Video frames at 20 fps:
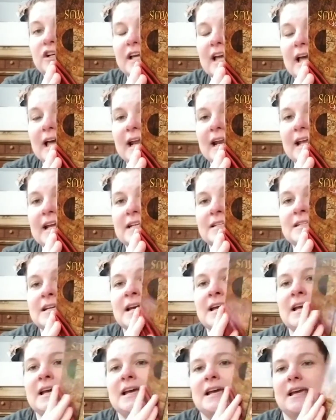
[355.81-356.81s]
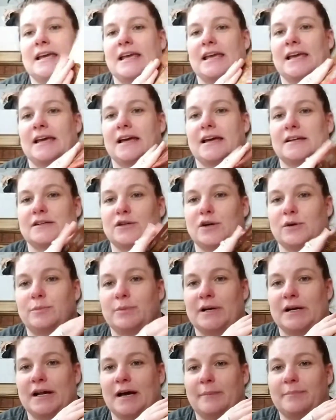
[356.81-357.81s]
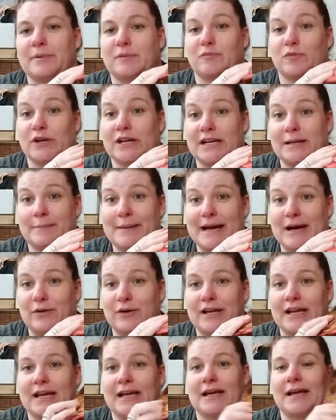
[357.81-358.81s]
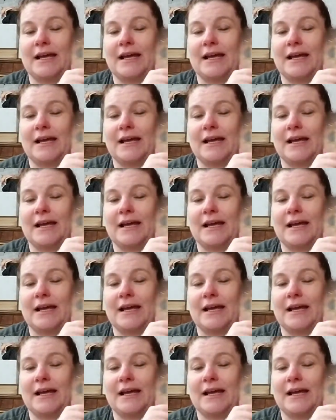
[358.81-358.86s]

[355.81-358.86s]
at it and open it up and read about it.